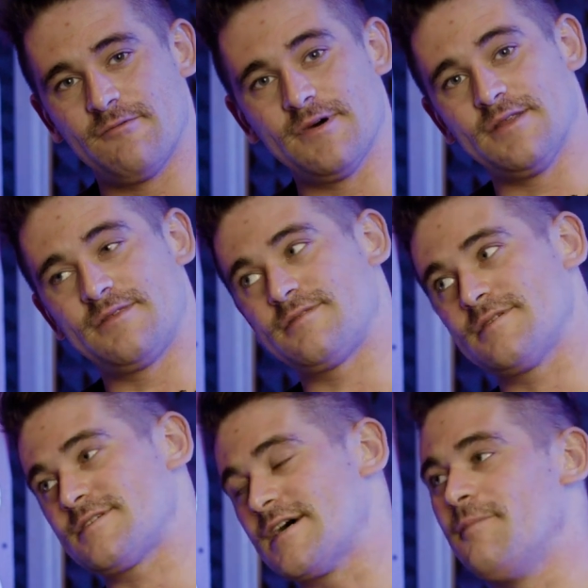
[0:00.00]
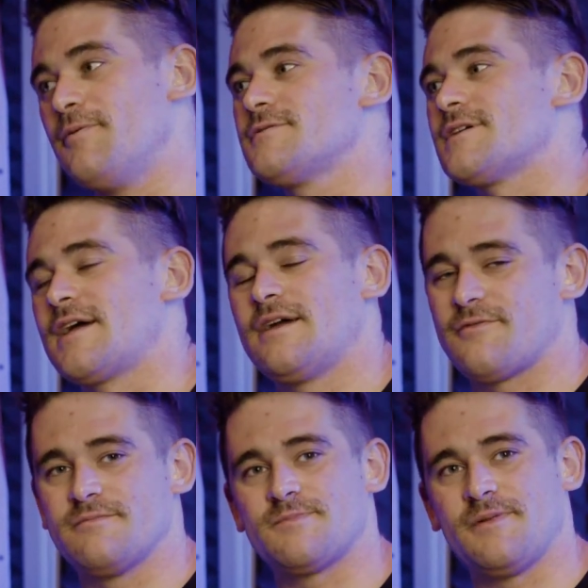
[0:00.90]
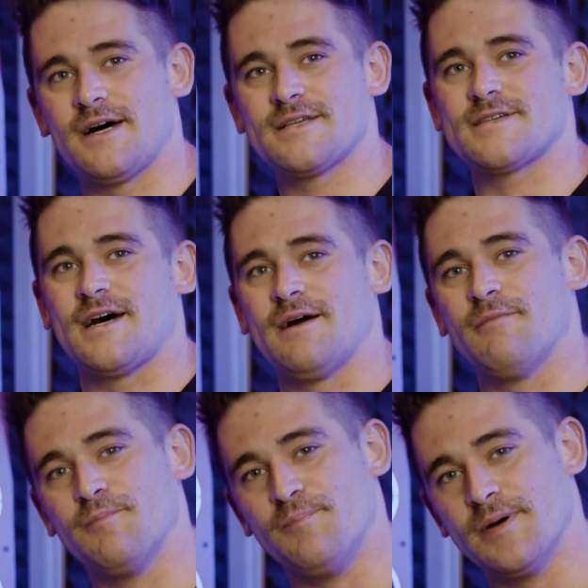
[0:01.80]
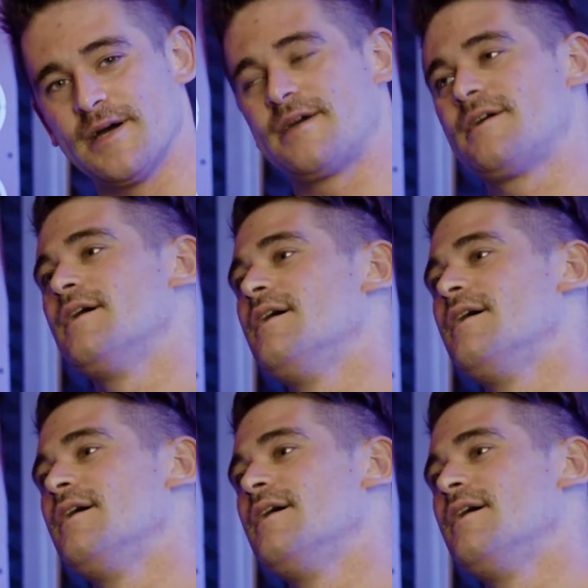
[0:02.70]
With samples that I get from Splice, I'm a big